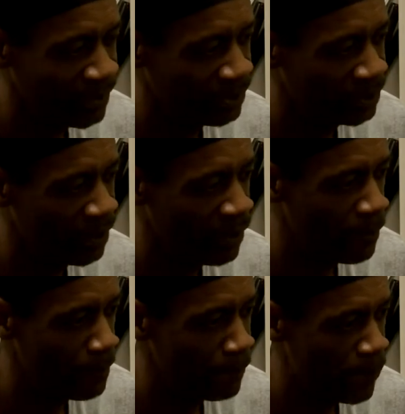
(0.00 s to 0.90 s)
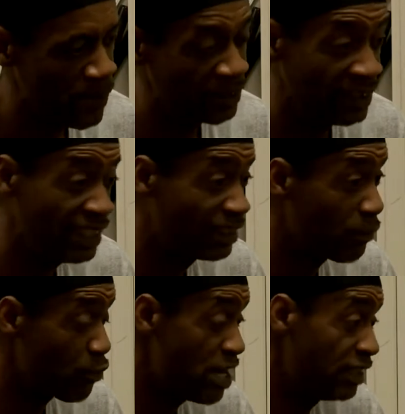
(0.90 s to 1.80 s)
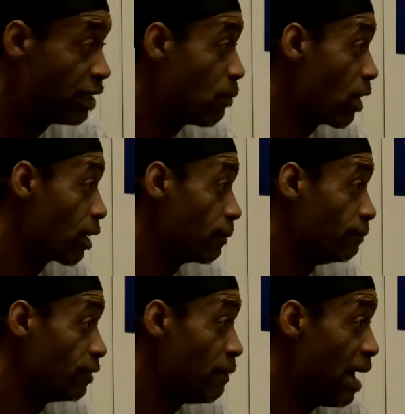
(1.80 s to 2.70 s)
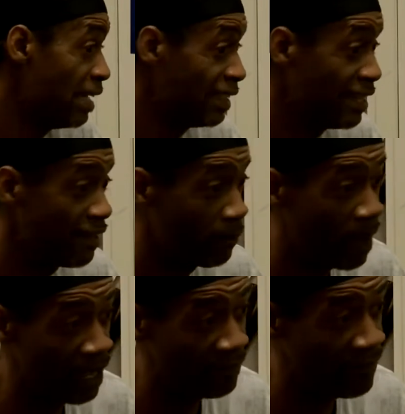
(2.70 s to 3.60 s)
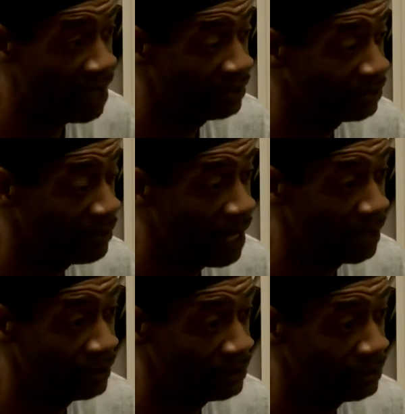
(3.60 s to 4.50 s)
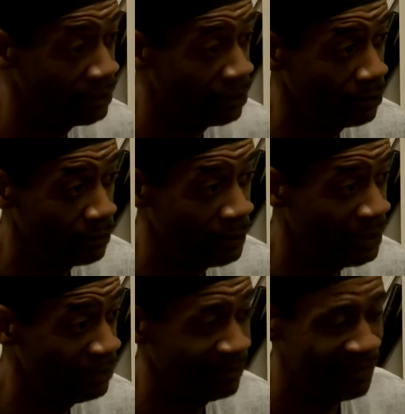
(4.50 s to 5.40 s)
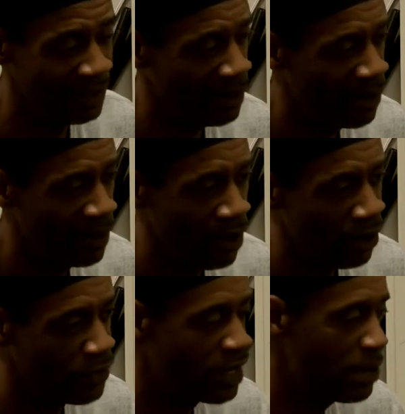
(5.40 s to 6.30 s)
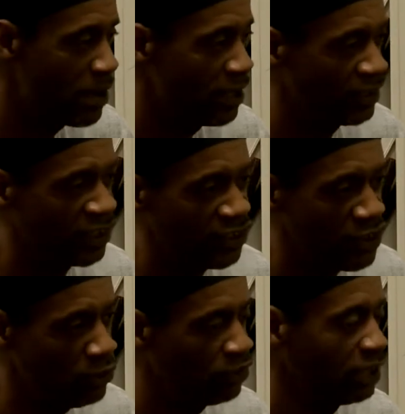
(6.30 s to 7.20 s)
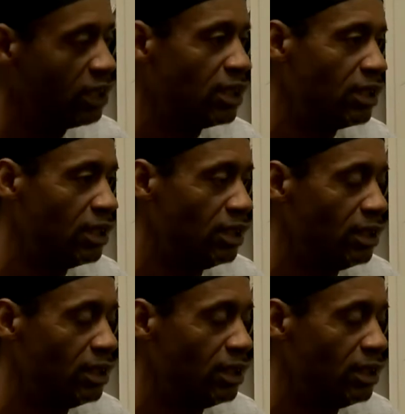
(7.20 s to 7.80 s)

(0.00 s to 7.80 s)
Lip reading: know, so, you can see it's some greed somewhere. Somebody's getting their pocket flat and somebody's, you know, all you keep hearing is excuses.